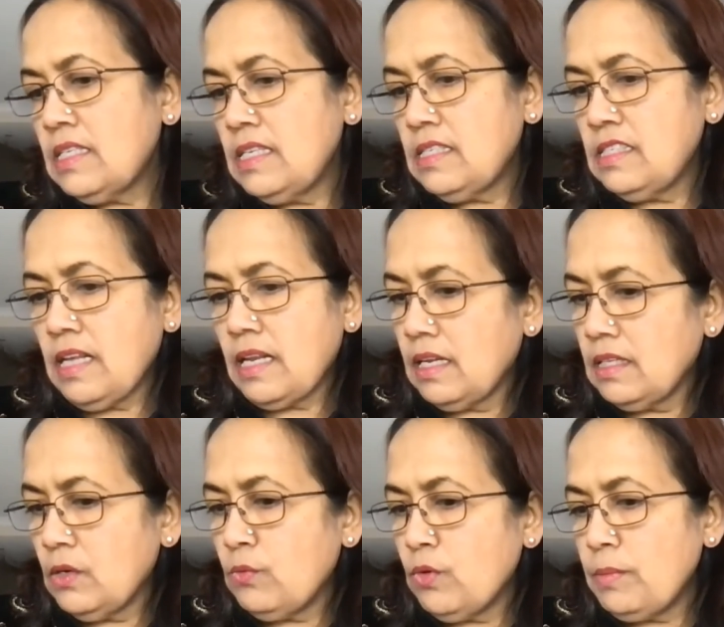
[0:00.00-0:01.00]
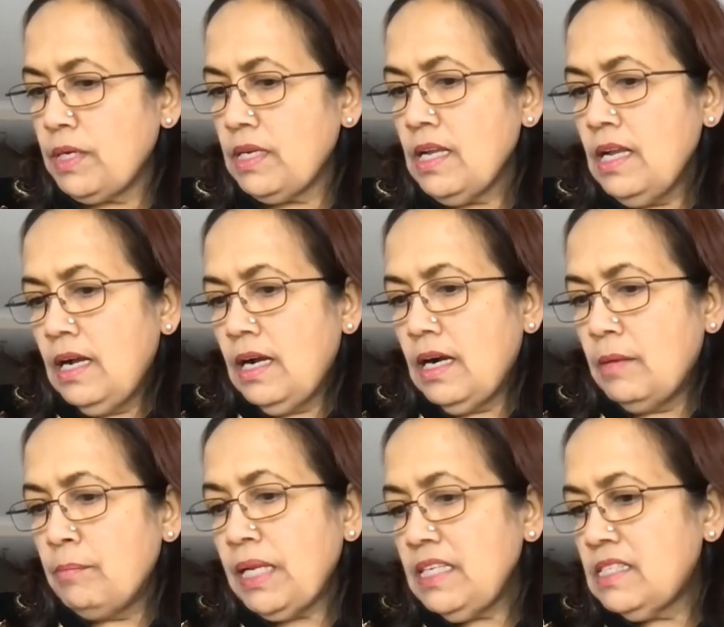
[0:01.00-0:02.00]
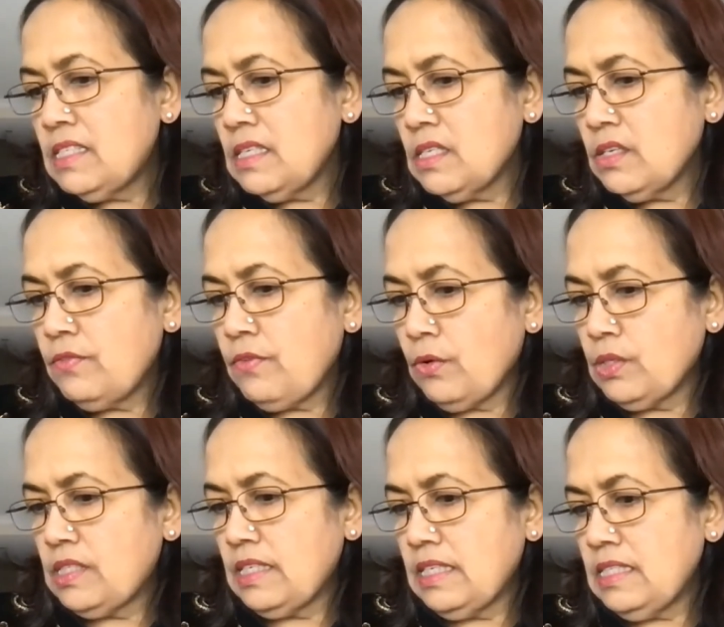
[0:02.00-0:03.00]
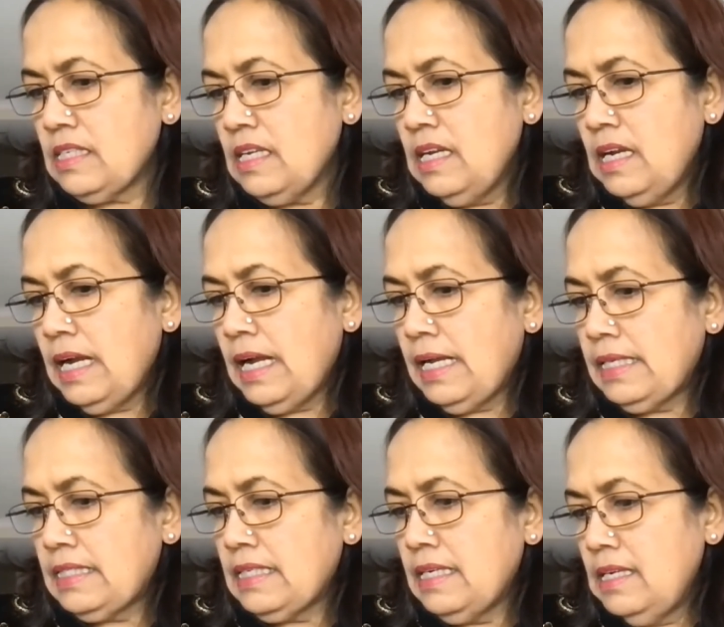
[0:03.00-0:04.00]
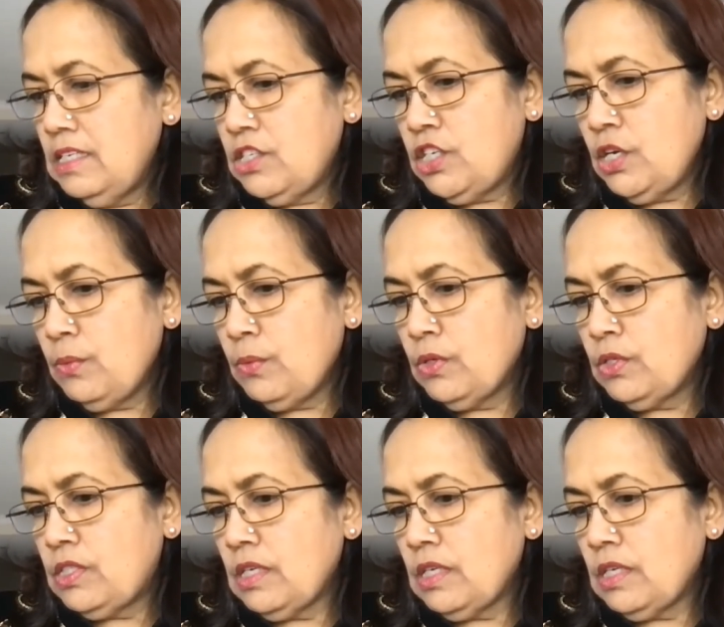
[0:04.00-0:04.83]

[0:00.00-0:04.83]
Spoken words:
This is another woman, Millicent Fawcett, and she was